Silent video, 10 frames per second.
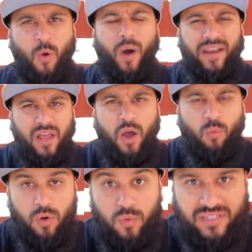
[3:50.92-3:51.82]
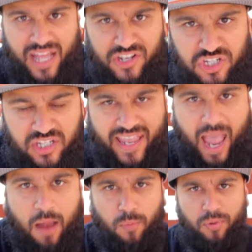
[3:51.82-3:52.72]
Why was that just a
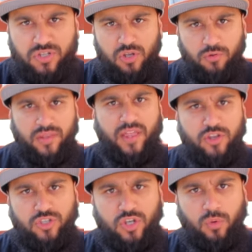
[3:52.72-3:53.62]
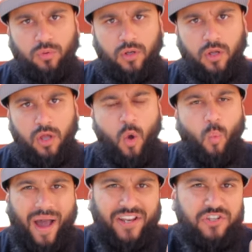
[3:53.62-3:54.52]
camera persona that you do?
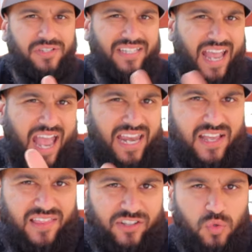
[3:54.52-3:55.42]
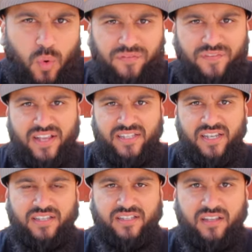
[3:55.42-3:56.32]
Why didn't you say any of that to our
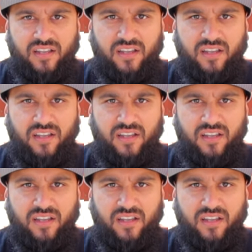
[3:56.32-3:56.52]
faces?